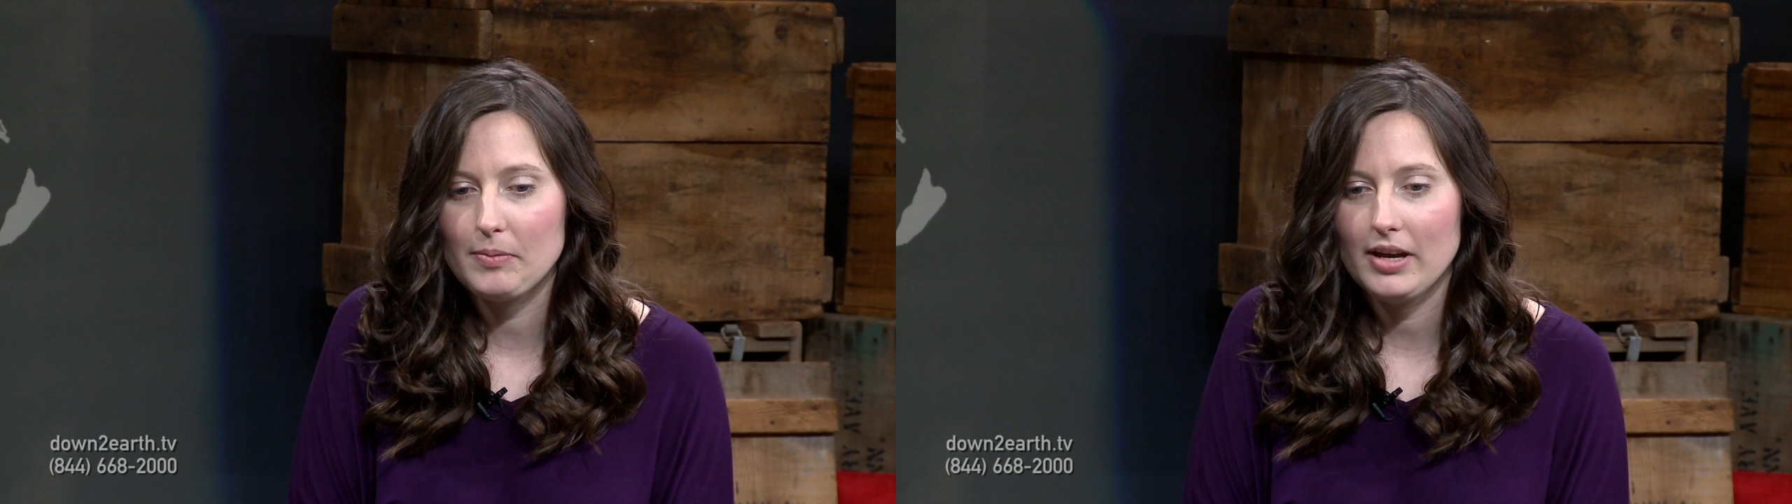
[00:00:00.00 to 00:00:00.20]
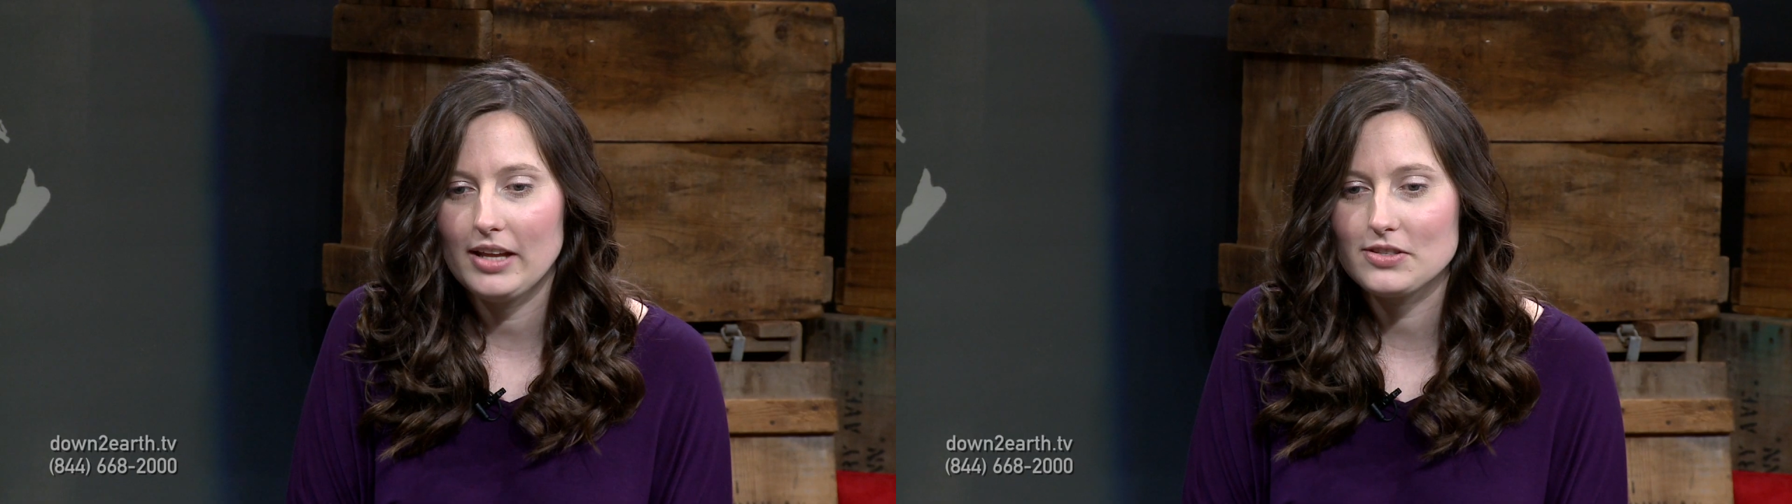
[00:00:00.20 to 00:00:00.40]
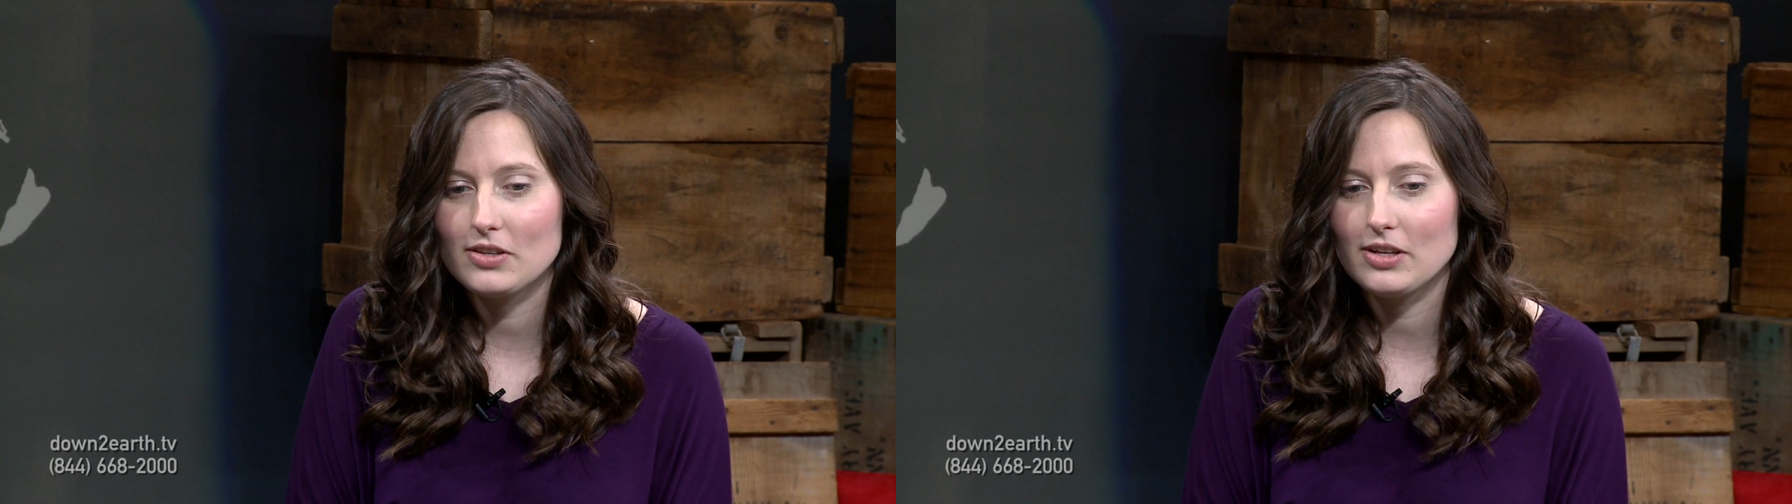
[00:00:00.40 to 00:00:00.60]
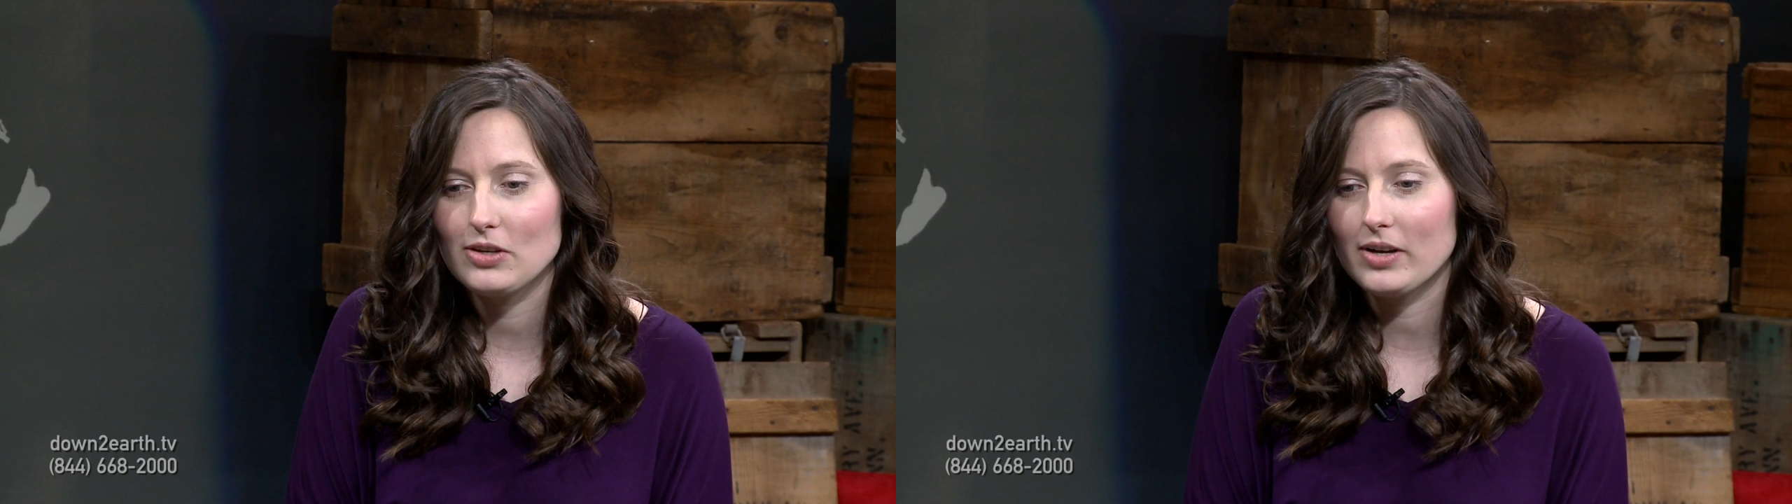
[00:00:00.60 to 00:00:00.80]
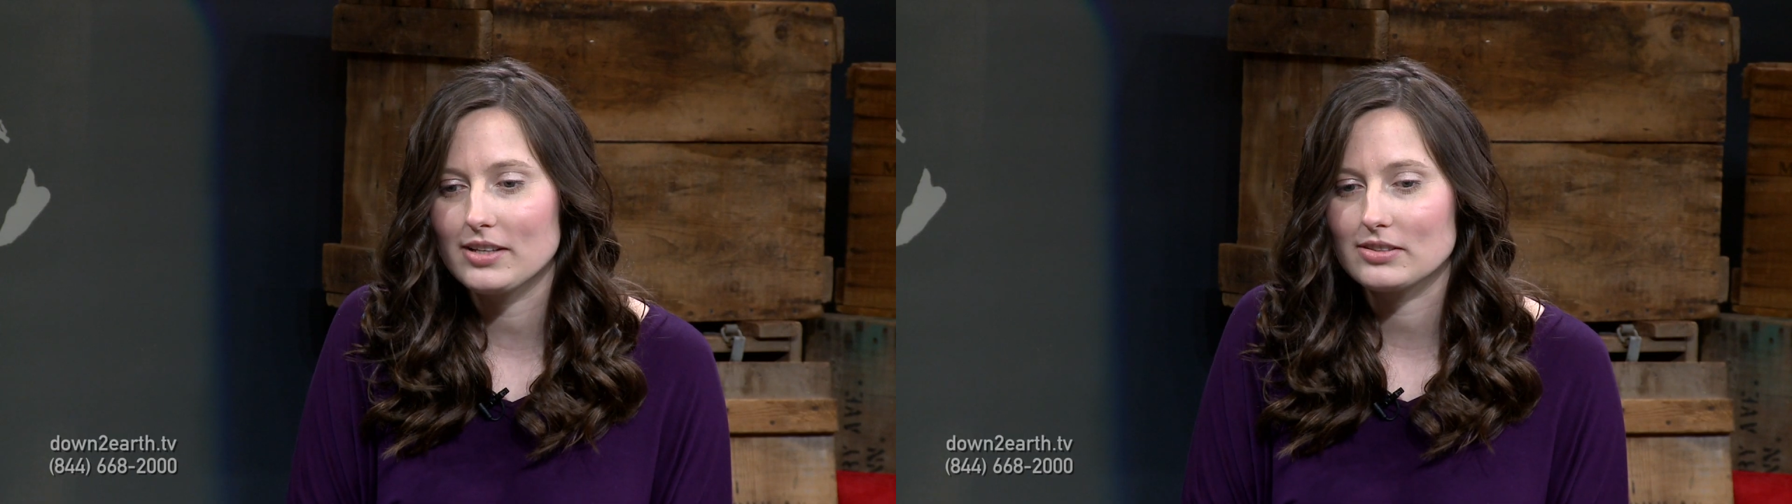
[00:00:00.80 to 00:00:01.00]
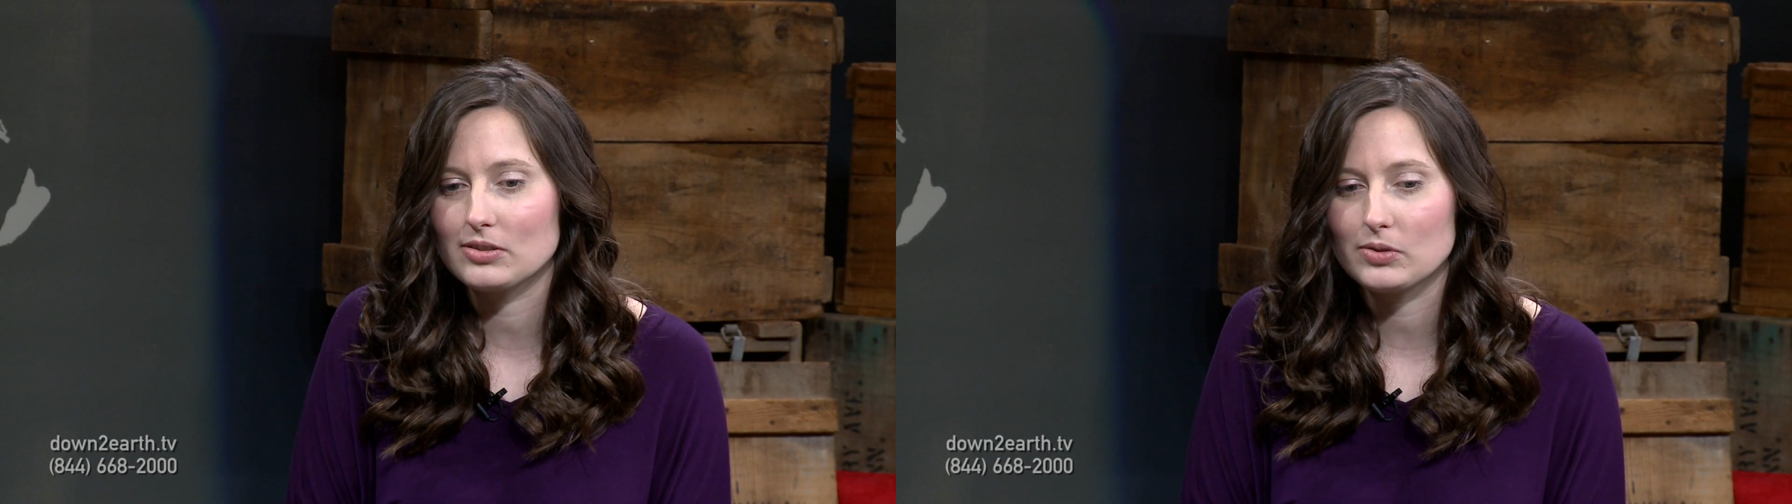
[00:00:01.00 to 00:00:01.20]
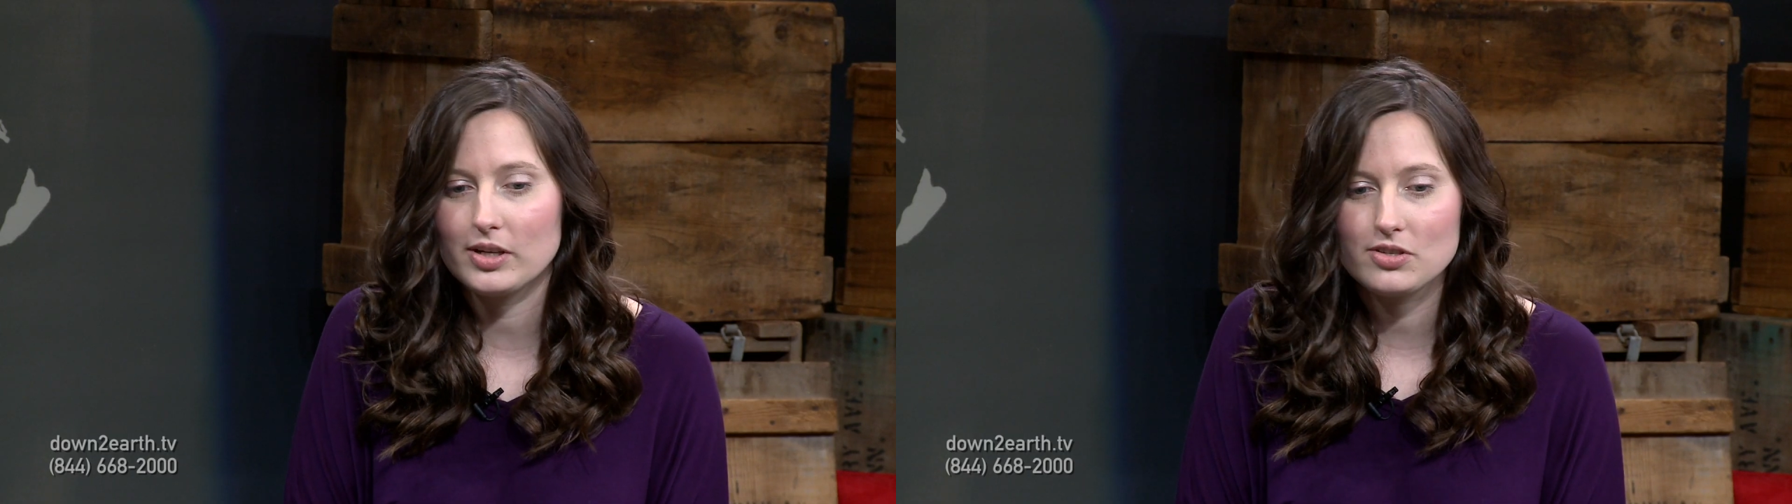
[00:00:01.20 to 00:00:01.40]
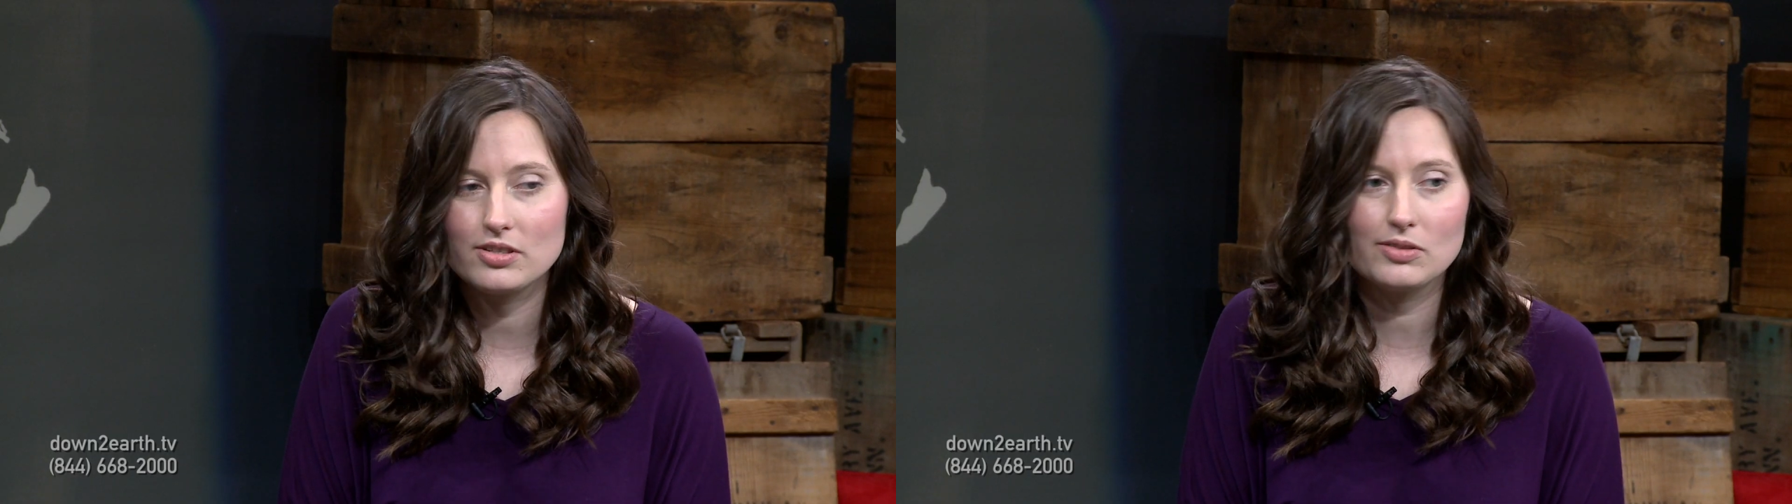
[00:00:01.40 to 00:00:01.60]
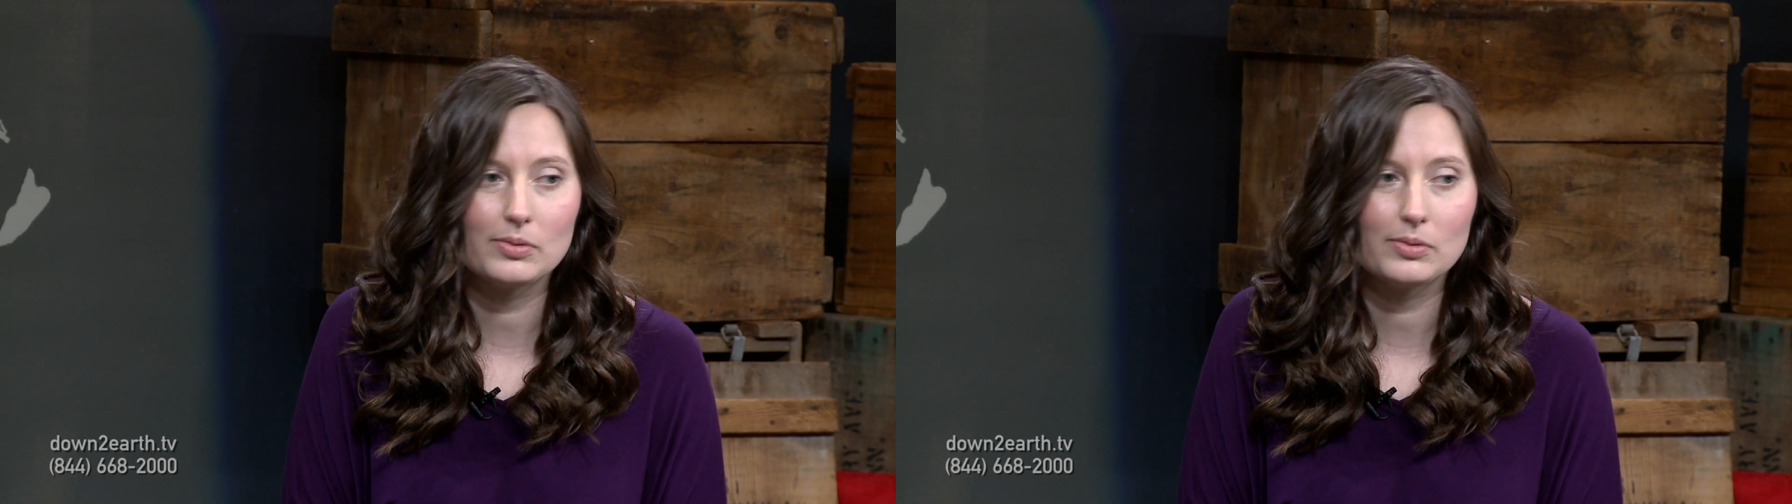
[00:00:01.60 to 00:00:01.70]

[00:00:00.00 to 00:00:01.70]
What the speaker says: And so then you ask those questions,